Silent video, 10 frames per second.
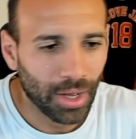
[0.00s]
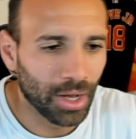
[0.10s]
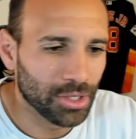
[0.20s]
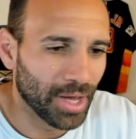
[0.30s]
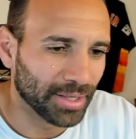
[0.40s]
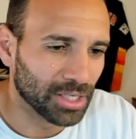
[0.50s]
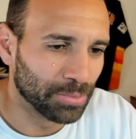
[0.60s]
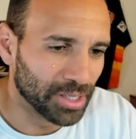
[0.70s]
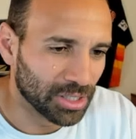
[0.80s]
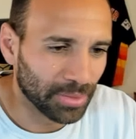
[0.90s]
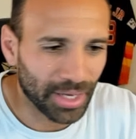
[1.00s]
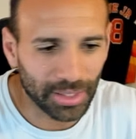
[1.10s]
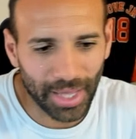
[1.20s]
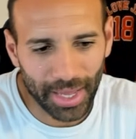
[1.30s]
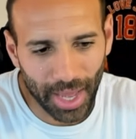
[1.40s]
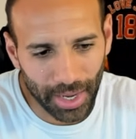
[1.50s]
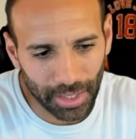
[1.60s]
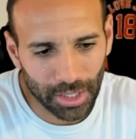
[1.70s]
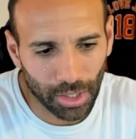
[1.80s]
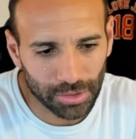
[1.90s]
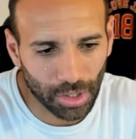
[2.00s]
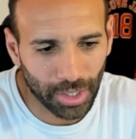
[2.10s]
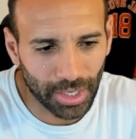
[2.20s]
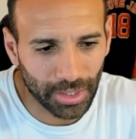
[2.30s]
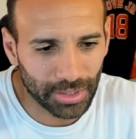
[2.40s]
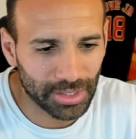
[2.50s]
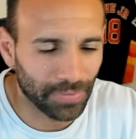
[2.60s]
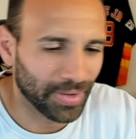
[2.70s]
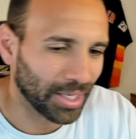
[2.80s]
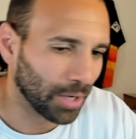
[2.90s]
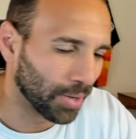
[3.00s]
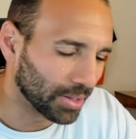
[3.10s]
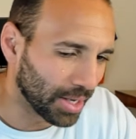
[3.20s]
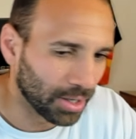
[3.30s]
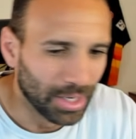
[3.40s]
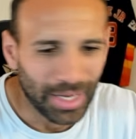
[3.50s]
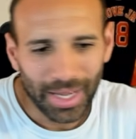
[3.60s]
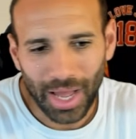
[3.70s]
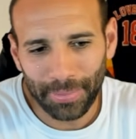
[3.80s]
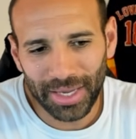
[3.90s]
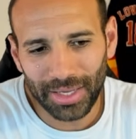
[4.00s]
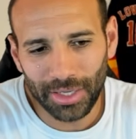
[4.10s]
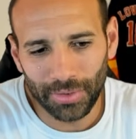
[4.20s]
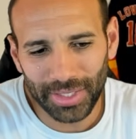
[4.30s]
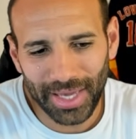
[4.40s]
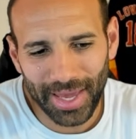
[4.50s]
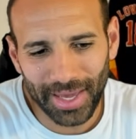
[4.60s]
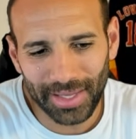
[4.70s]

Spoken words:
You got this bishop that can, like, kind of, you know, start hitting and stuff like that right there. I mean, you know, the king